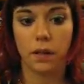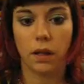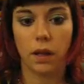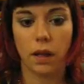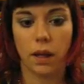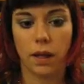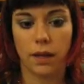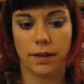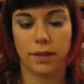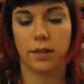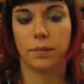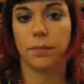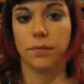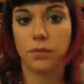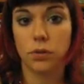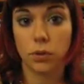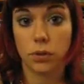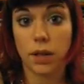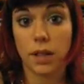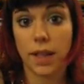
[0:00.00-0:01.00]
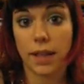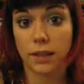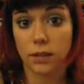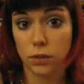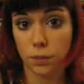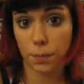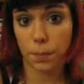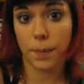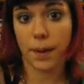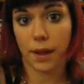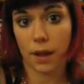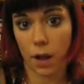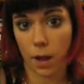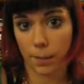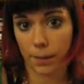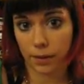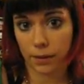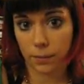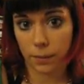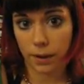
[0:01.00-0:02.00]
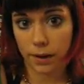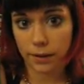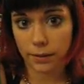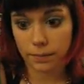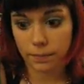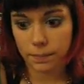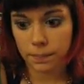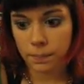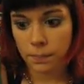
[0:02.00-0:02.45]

some of you collect Superman comics, right?